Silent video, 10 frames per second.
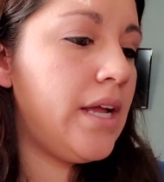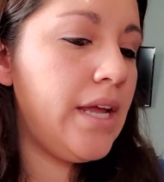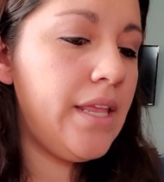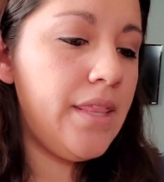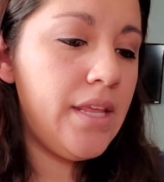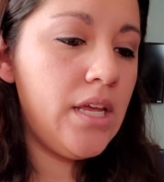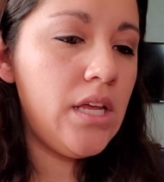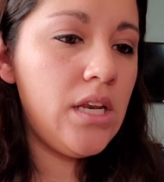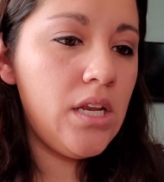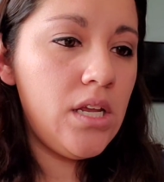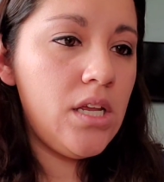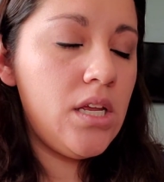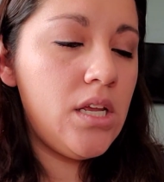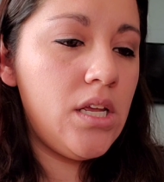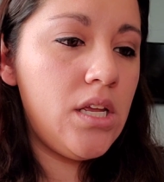And then
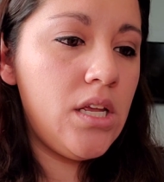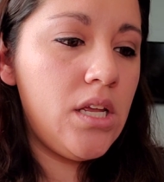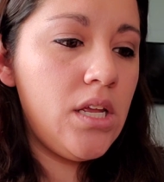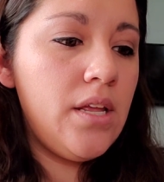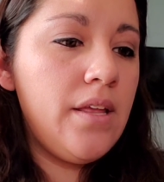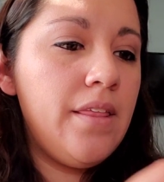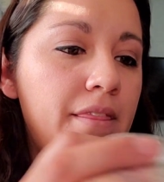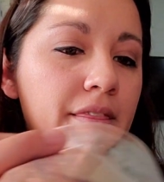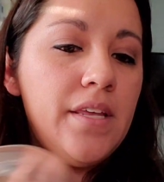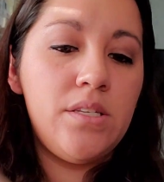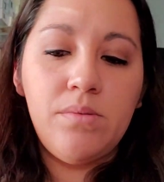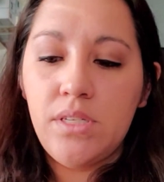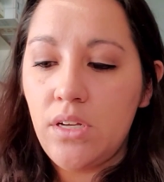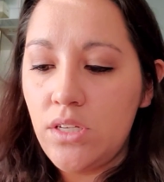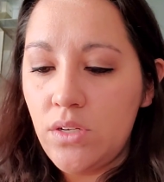this was
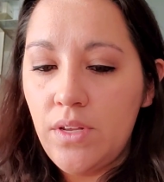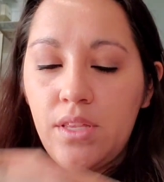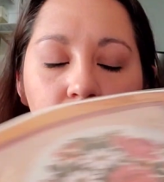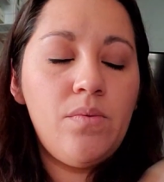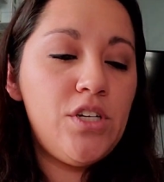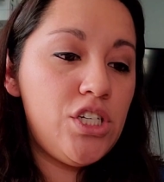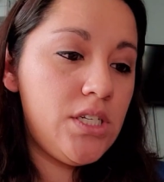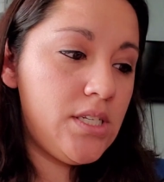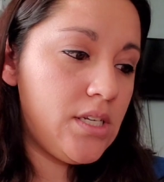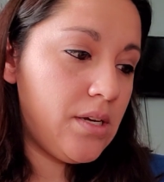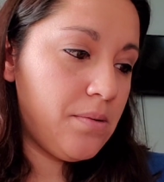also in there, which is,